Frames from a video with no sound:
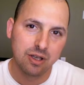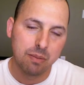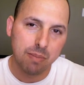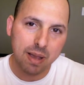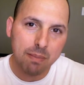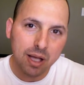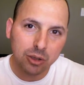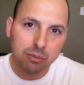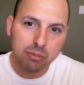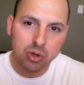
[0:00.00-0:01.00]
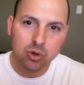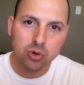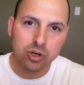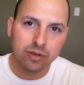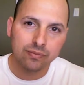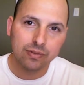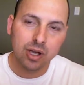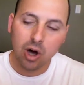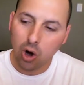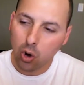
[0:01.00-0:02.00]
My mellow mood,
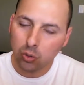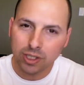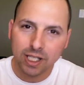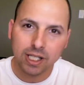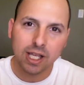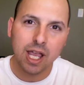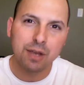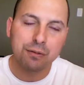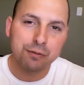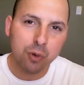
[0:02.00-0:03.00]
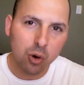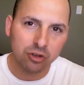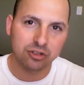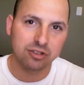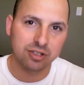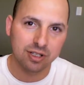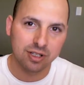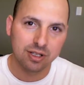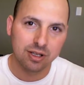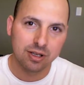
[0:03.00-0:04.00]
only a forced
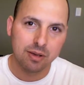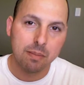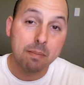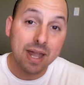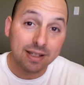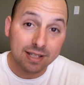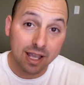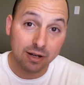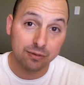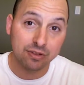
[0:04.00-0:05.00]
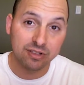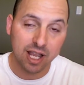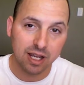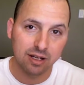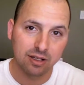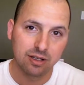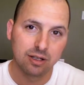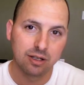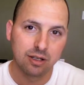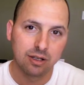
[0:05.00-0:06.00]
meditative state
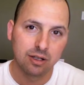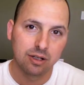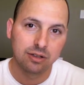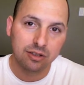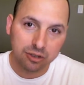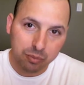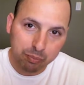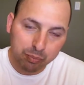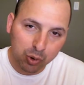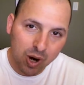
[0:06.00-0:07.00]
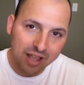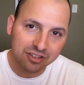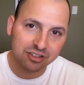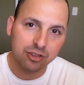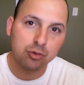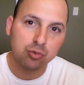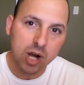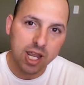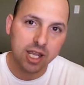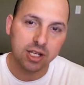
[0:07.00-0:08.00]
to suppress the
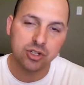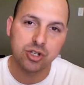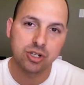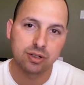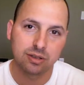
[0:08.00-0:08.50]
rage